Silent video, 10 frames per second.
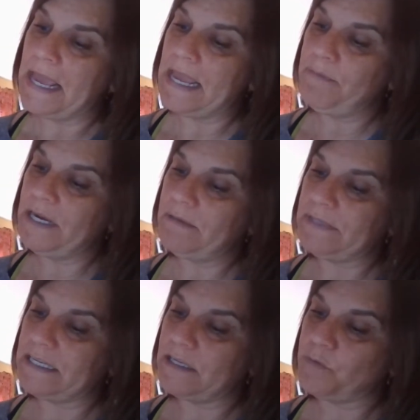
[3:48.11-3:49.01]
Abraham
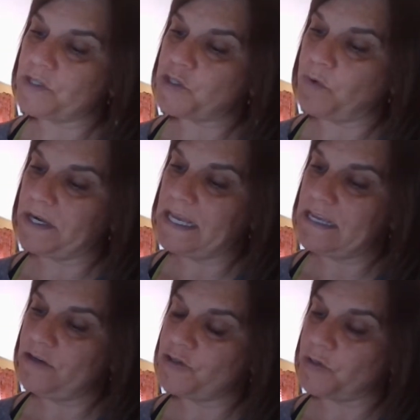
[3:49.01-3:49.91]
Lincoln was 28
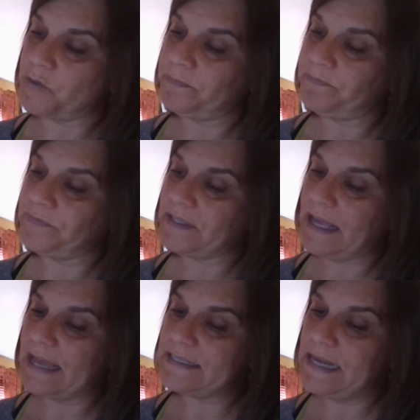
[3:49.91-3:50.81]
years old.
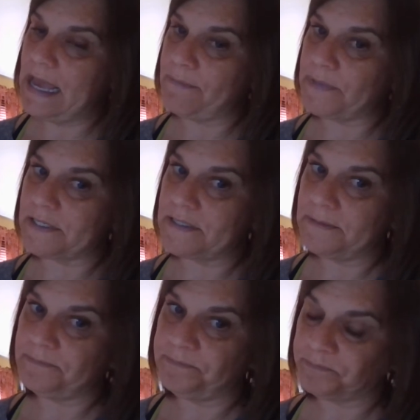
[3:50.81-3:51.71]
As it happened,
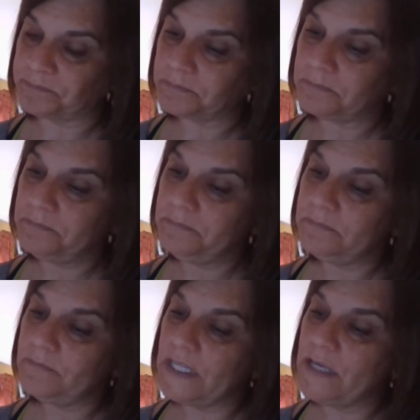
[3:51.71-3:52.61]

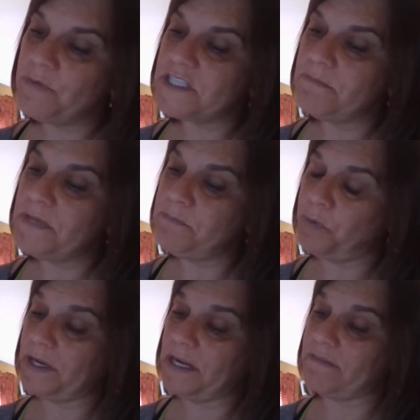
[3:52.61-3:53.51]
it was the
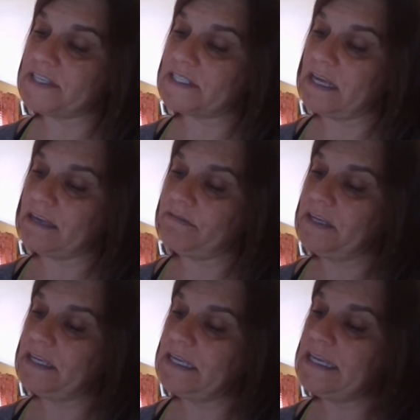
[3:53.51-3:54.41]
midpoint of his life.
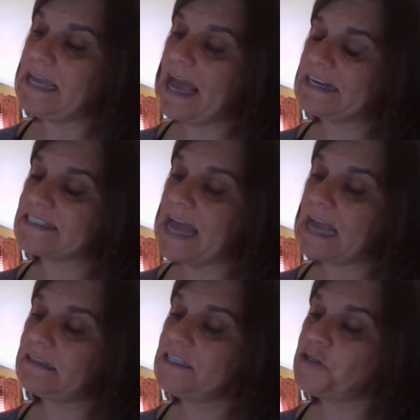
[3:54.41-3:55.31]
He had
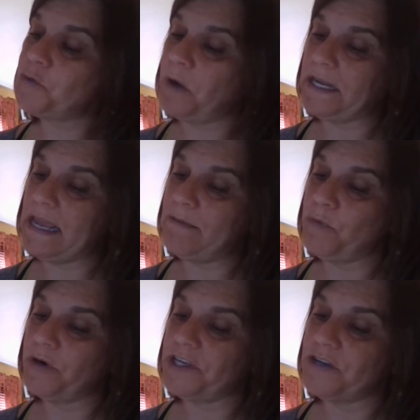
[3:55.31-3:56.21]
exactly 28
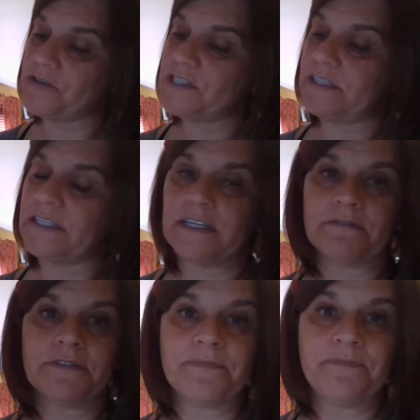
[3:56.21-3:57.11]
more years to live
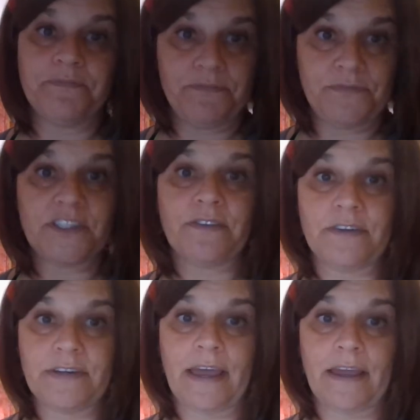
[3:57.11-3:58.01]
to the
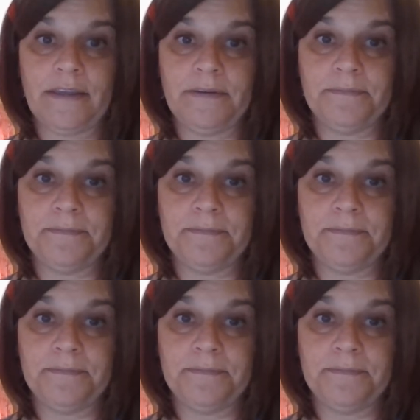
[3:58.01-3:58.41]
day.